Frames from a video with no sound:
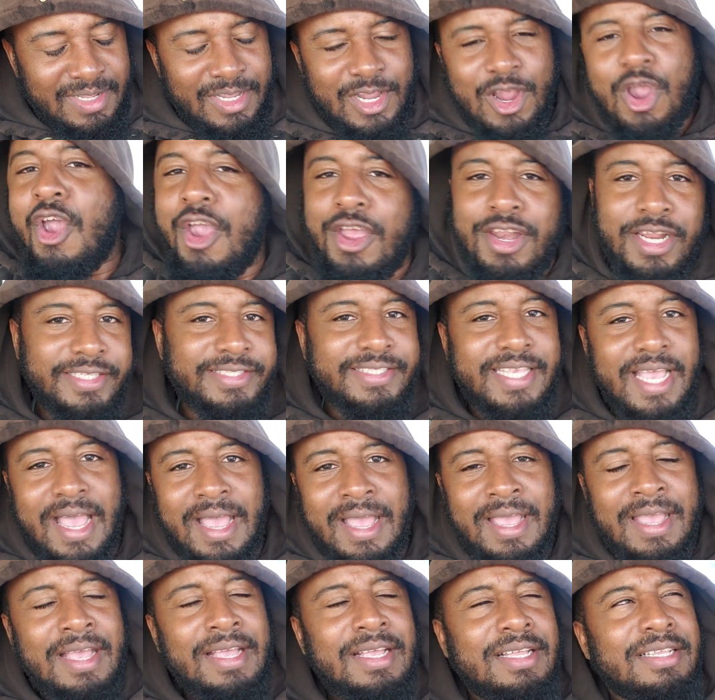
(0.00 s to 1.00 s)
Currently,
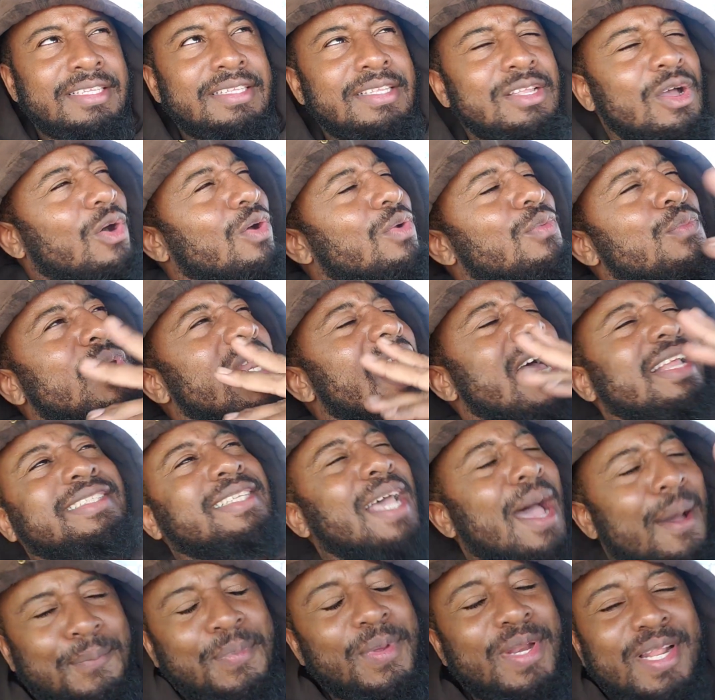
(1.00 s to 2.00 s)
no, we're not
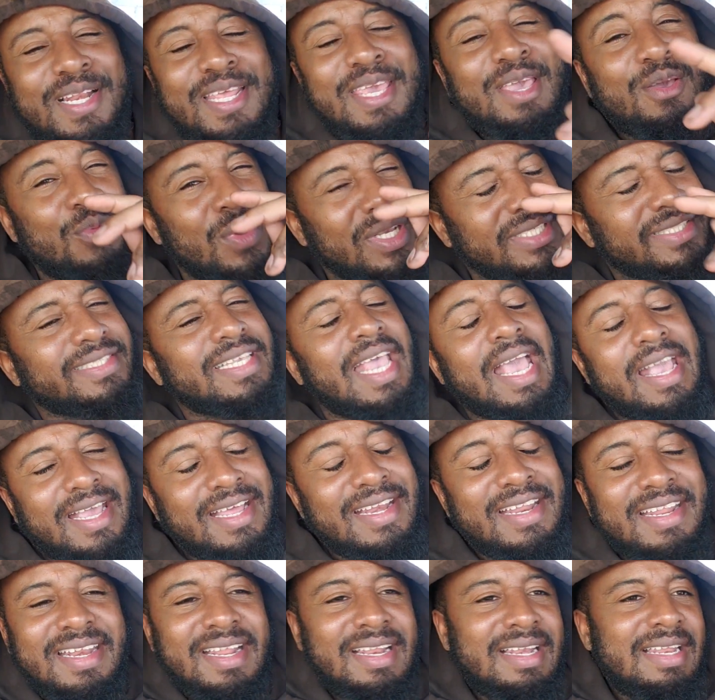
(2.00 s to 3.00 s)
top of the league. We're
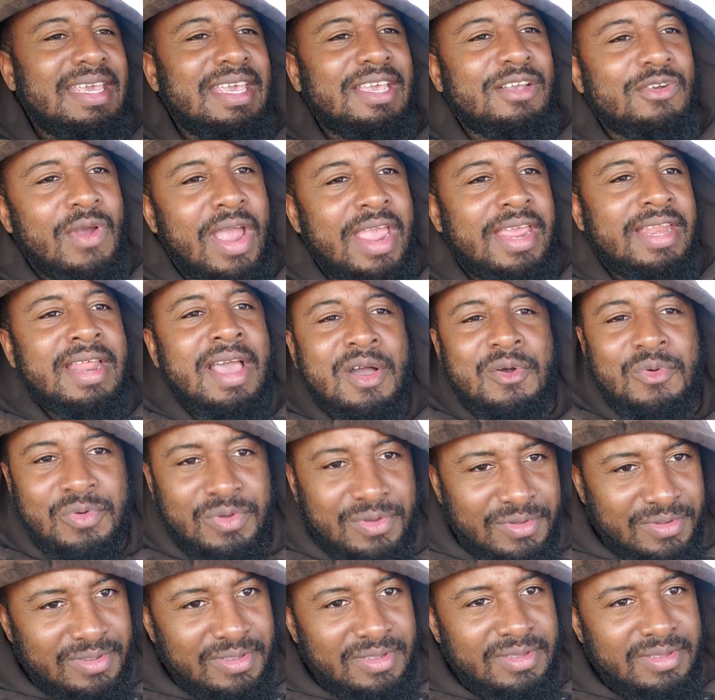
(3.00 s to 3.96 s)
second in the league right now.